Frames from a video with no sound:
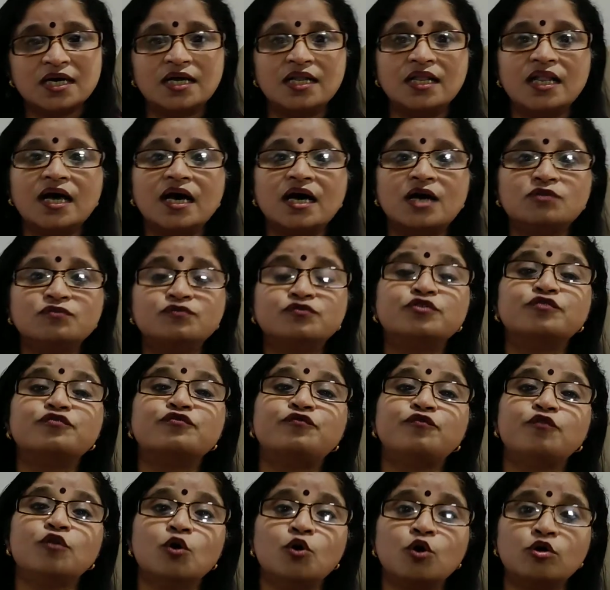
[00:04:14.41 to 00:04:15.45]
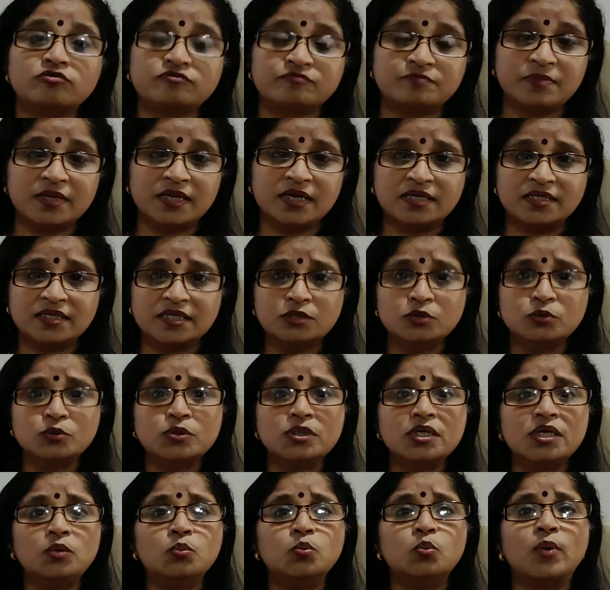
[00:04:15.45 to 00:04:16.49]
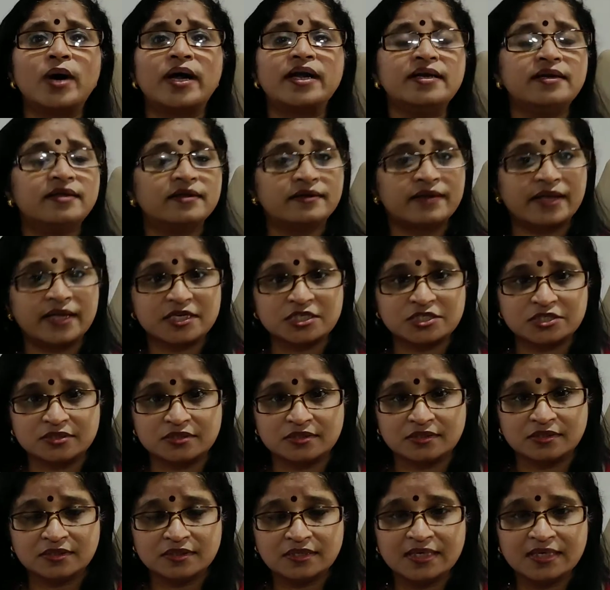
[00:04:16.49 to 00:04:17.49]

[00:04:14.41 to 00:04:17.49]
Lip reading: allow the flow of blood in only one direction.